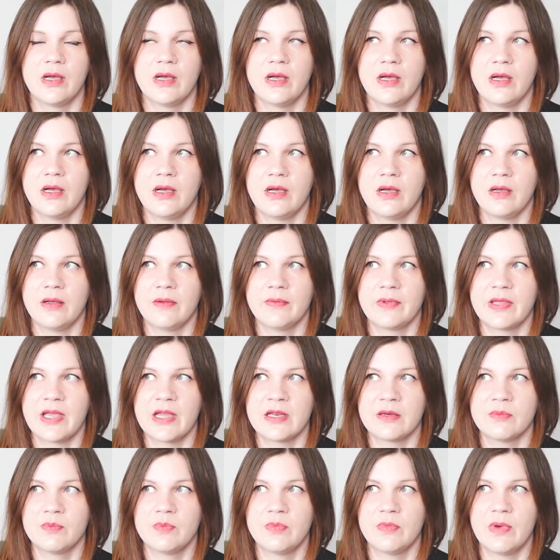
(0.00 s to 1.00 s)
uh,
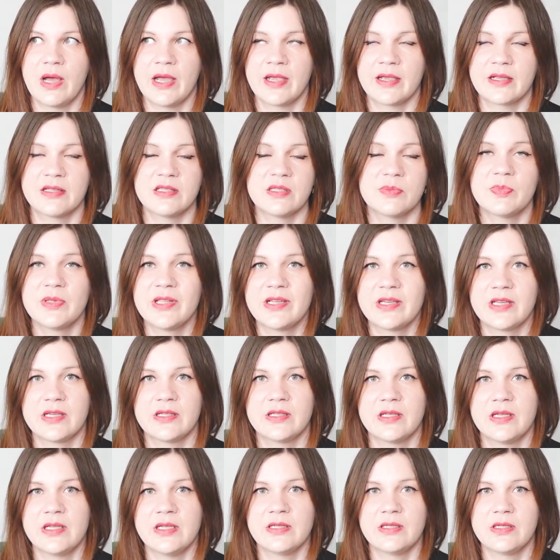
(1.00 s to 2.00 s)
can I can split
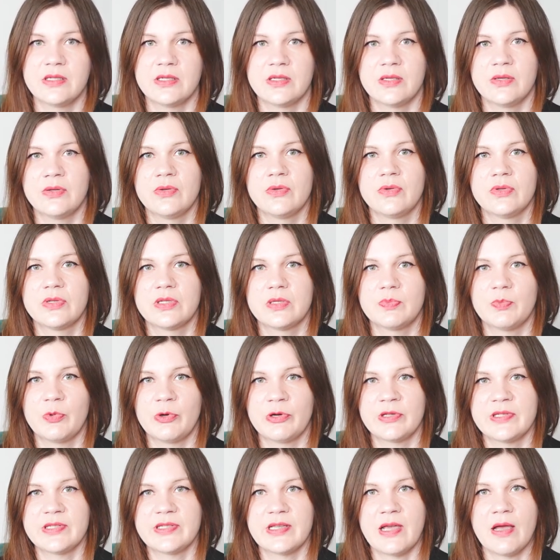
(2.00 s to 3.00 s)
it into
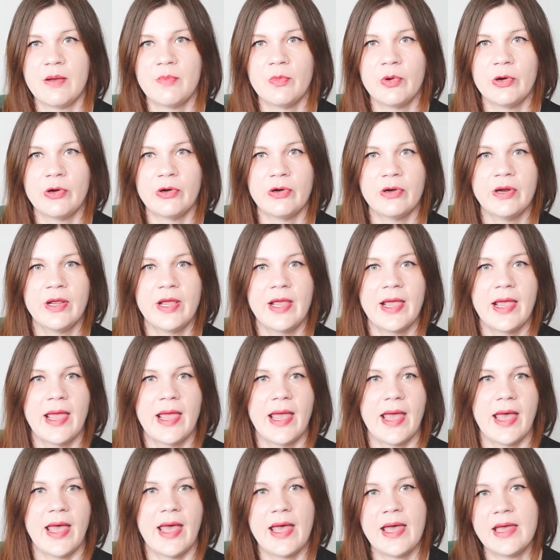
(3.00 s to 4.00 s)
spring, summer,
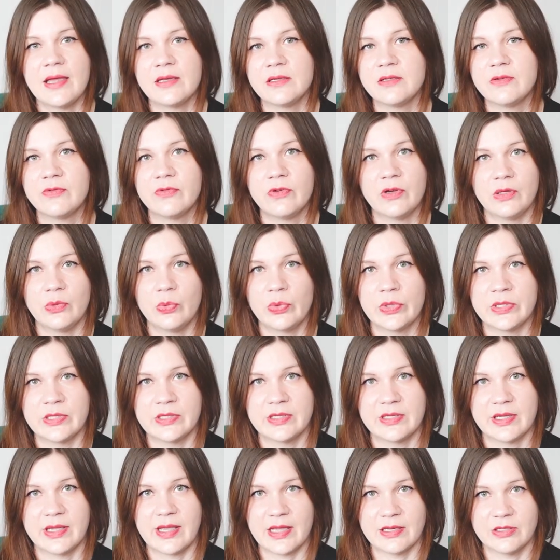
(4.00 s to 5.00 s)
and fall
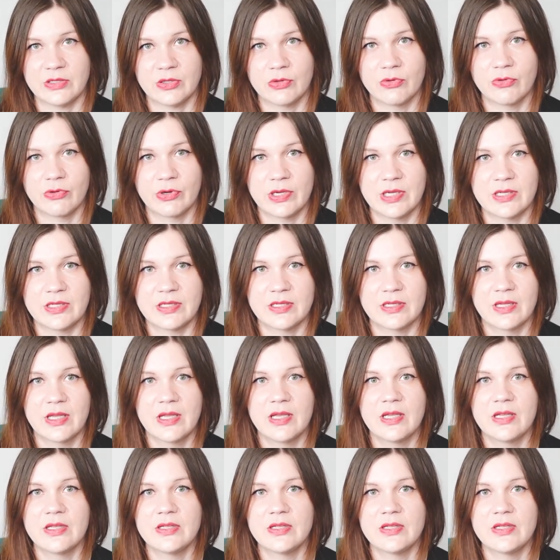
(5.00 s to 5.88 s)
winter categories.